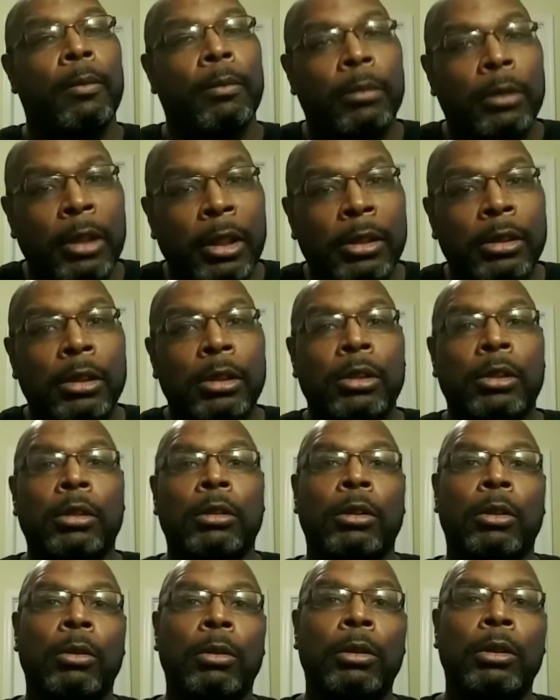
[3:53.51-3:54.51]
that's just the
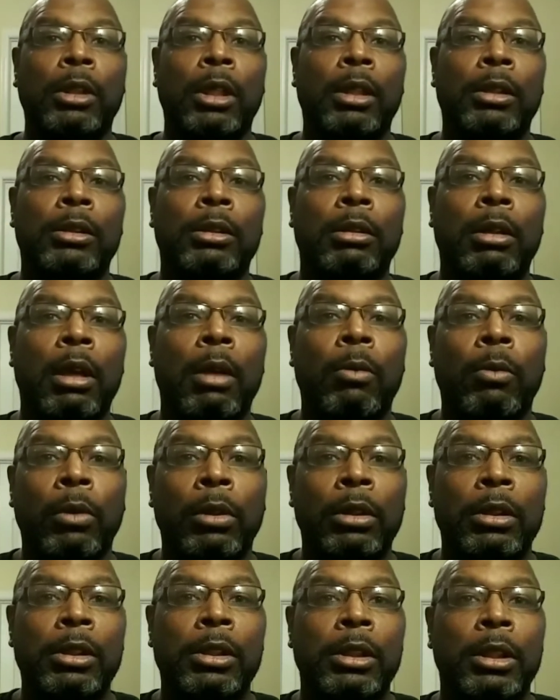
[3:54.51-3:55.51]
little things that I
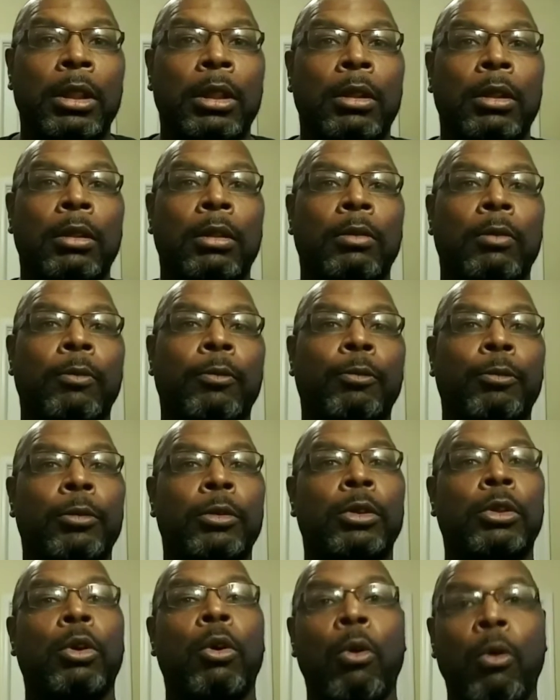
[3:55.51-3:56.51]
want to see
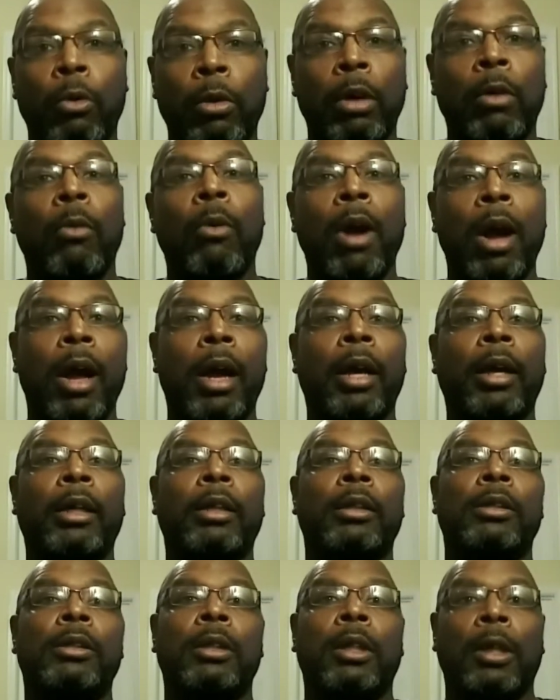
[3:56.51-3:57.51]
scoring
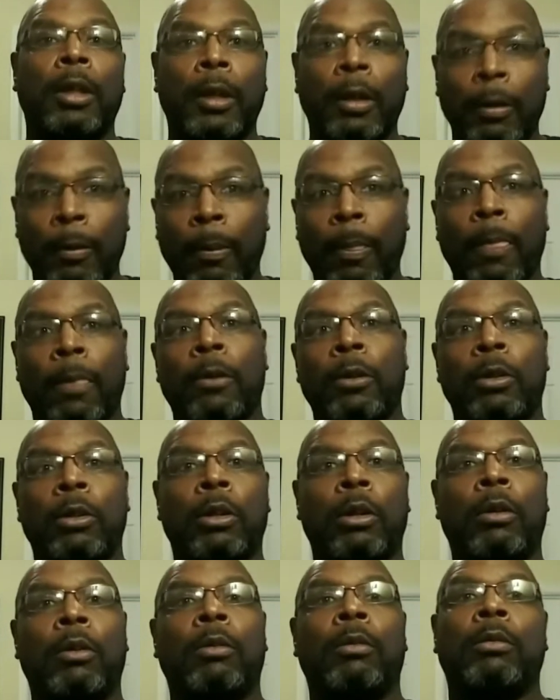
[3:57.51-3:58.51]
wise.
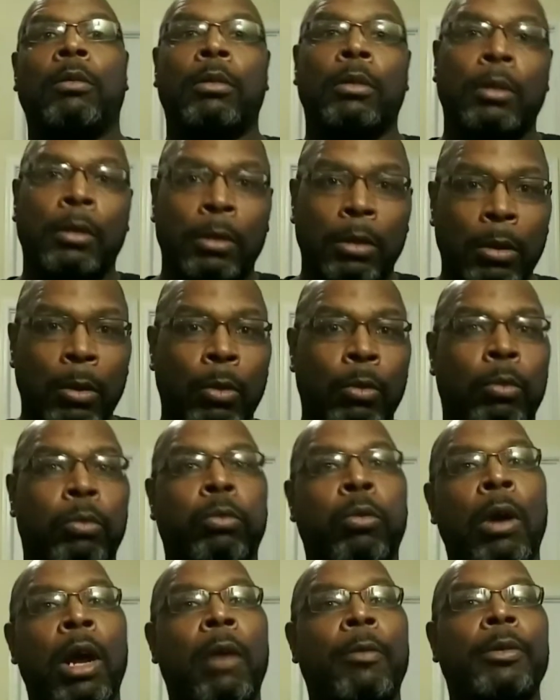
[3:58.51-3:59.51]
The
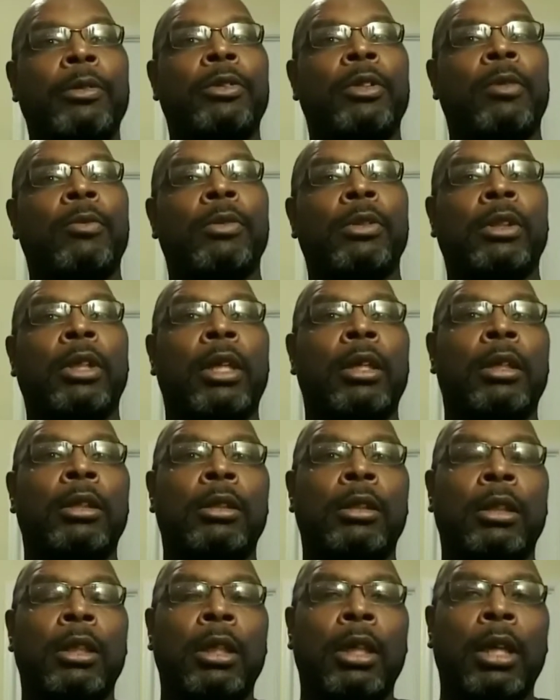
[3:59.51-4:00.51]
wide receivers get into the